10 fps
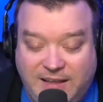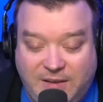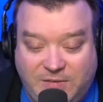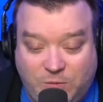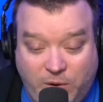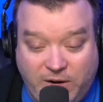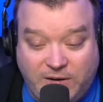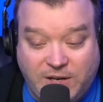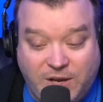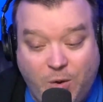it's
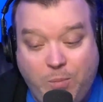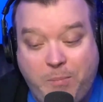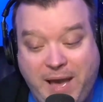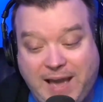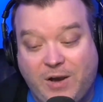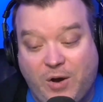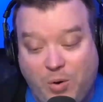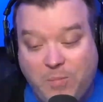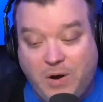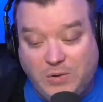weird to go back
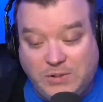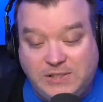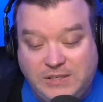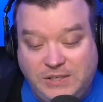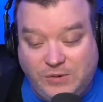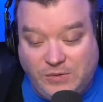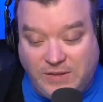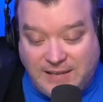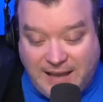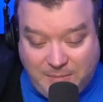almost to
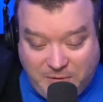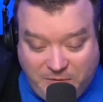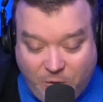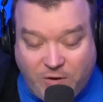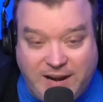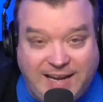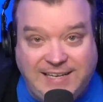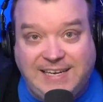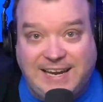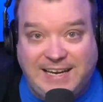the time before
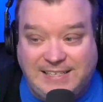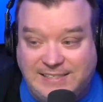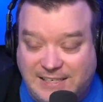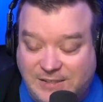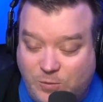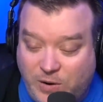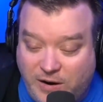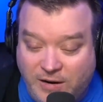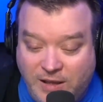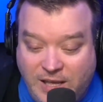1996
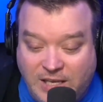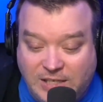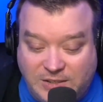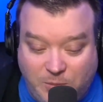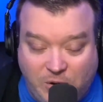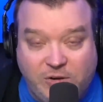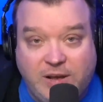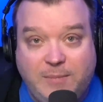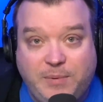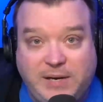where smaller
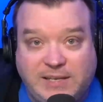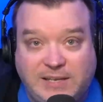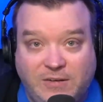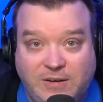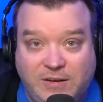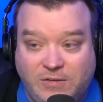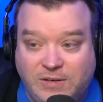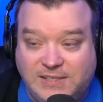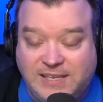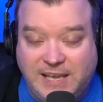companies
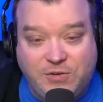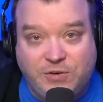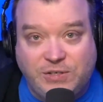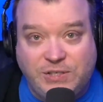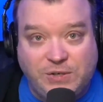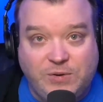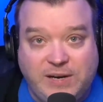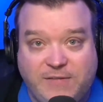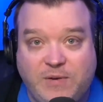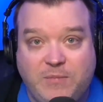owned a station or two in
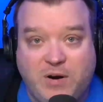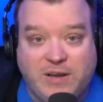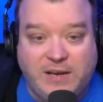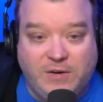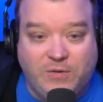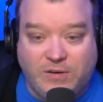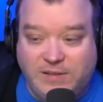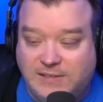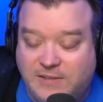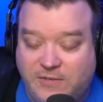every market or in
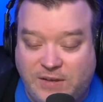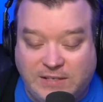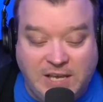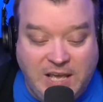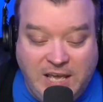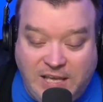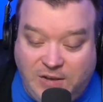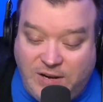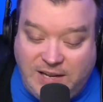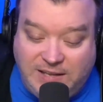these other things.
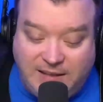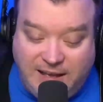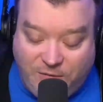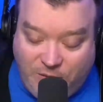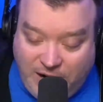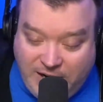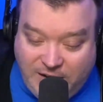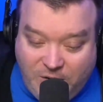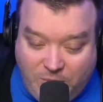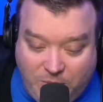You need to have radio